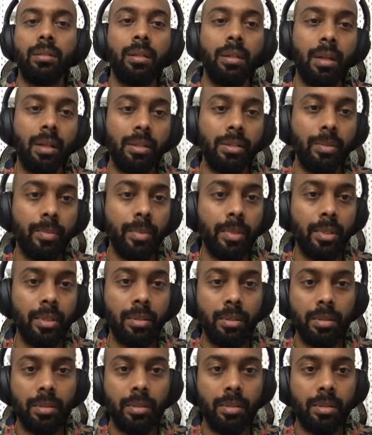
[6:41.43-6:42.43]
tangible
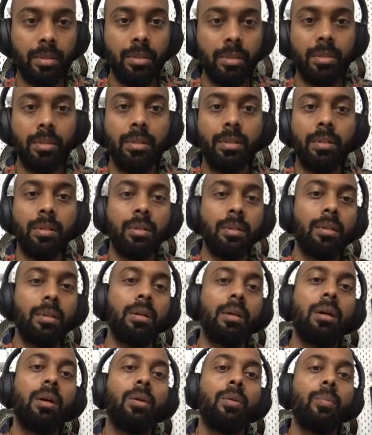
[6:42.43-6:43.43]

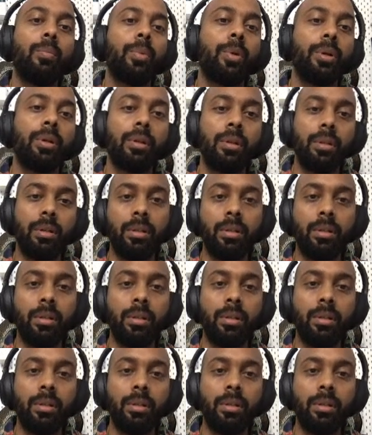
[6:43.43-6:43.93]
output.